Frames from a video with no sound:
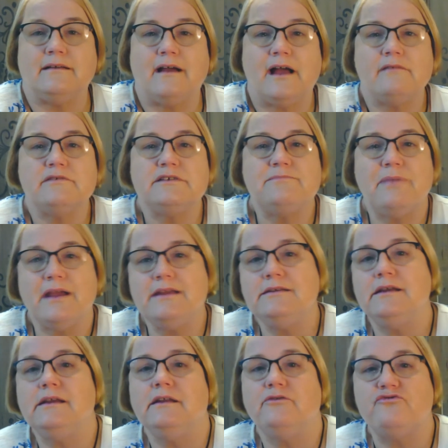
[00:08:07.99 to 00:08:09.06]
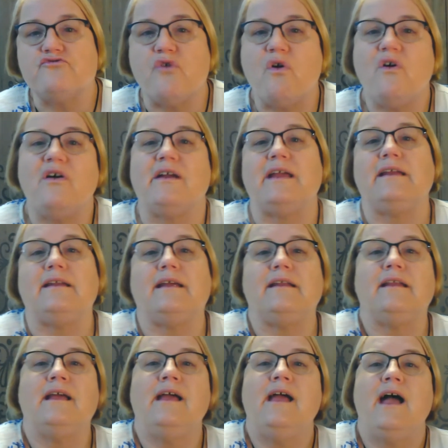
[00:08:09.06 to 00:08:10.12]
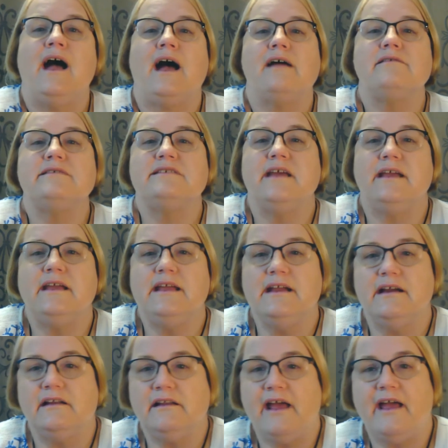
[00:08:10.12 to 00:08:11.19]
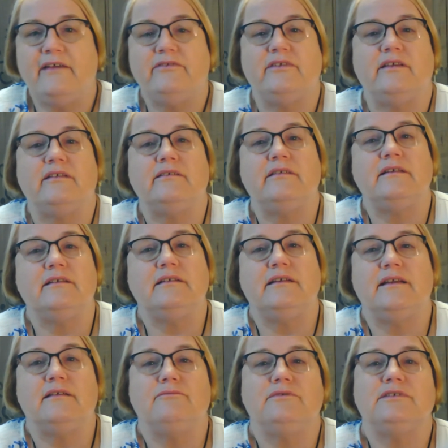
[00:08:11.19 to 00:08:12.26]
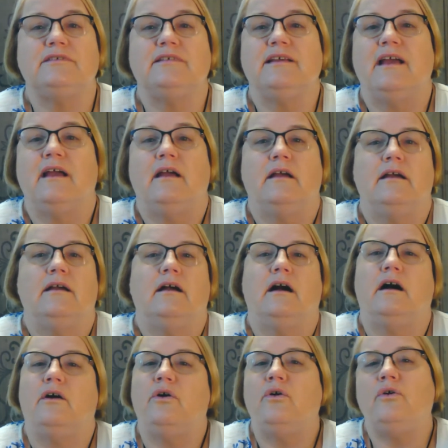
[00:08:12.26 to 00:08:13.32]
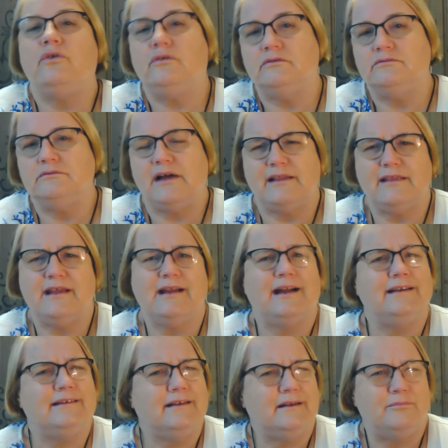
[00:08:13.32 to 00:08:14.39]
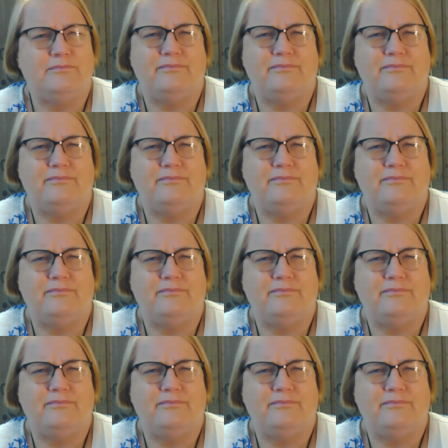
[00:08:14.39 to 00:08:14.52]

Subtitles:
And drawing, and I was taking classes, and it was a whole. I think I did